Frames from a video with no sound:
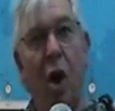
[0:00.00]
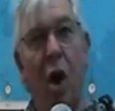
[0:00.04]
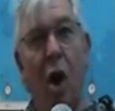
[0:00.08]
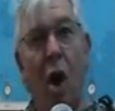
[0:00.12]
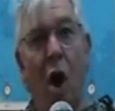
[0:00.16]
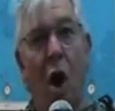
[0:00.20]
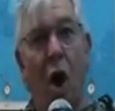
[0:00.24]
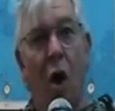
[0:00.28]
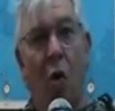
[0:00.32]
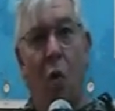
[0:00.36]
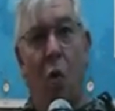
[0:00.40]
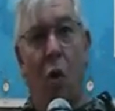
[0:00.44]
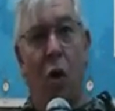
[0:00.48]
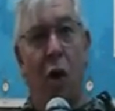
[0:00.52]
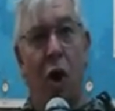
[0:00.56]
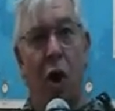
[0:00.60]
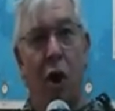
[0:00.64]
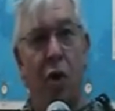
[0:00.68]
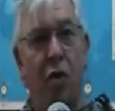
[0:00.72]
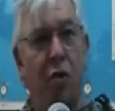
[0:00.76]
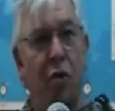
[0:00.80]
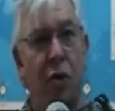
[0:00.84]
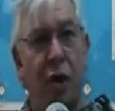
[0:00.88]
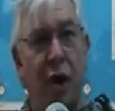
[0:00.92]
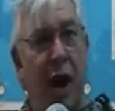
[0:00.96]
a
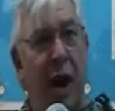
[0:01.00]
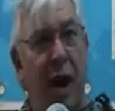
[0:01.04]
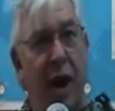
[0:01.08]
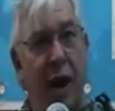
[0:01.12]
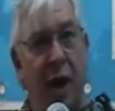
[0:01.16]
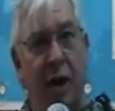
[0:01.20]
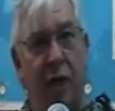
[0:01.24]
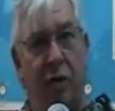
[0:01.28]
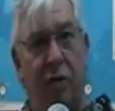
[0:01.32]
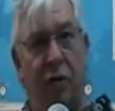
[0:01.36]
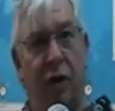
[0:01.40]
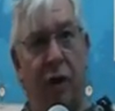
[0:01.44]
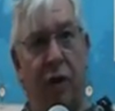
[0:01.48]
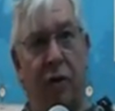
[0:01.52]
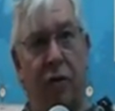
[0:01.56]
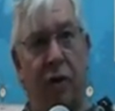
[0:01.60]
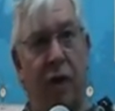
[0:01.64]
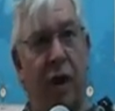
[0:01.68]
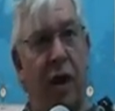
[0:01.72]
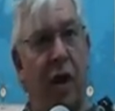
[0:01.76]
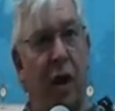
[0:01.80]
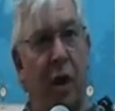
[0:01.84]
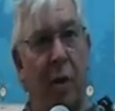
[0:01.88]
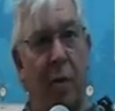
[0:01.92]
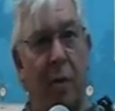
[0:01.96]
186
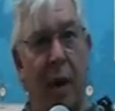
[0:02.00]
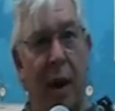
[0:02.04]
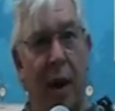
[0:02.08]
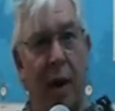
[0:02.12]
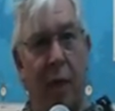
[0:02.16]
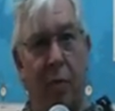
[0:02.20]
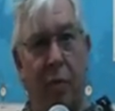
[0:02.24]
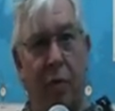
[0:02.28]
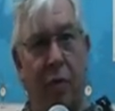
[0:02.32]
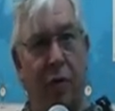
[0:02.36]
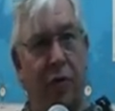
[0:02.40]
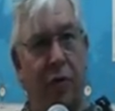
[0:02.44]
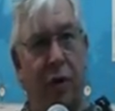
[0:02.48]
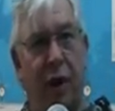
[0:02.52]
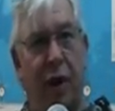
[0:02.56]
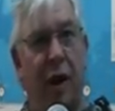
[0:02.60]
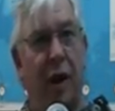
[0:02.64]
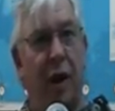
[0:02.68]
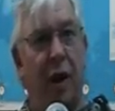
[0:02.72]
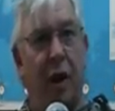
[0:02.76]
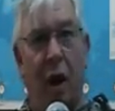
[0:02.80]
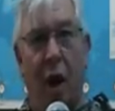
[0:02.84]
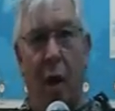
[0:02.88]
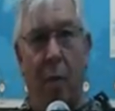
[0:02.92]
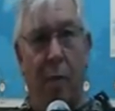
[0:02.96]
kilobyte per
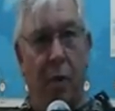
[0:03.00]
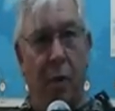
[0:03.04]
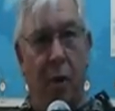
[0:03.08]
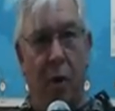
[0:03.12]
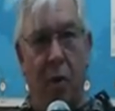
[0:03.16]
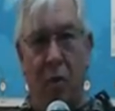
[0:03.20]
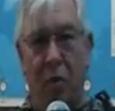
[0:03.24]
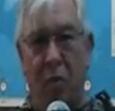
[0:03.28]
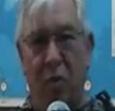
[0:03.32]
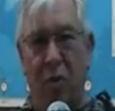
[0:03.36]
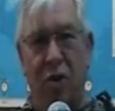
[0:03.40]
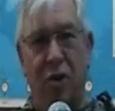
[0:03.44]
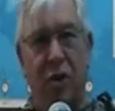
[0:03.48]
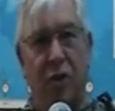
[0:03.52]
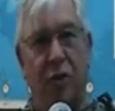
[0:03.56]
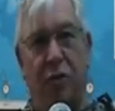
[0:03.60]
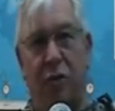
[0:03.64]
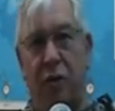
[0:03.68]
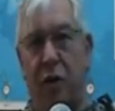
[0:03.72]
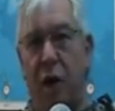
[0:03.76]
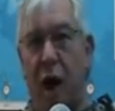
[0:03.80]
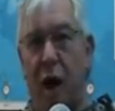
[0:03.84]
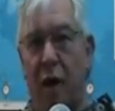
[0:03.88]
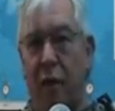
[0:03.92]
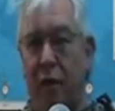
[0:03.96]
second upload, which is
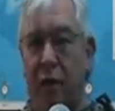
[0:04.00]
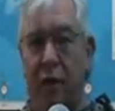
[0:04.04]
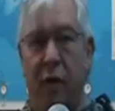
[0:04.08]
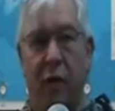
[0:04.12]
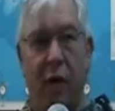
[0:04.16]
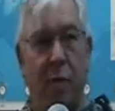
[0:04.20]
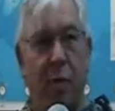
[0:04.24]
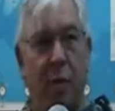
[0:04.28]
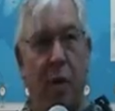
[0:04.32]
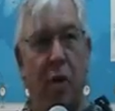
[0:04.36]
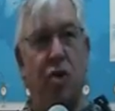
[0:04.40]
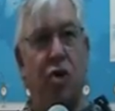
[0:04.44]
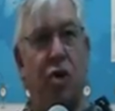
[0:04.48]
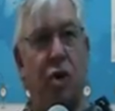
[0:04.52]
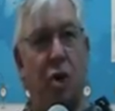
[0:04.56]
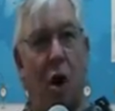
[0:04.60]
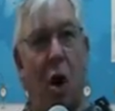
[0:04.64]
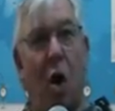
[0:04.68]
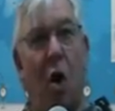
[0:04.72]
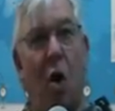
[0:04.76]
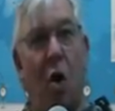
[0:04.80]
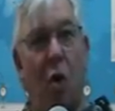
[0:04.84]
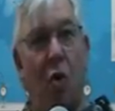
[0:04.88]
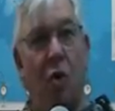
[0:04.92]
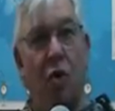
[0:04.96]
not very much at
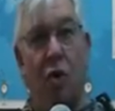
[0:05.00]
all.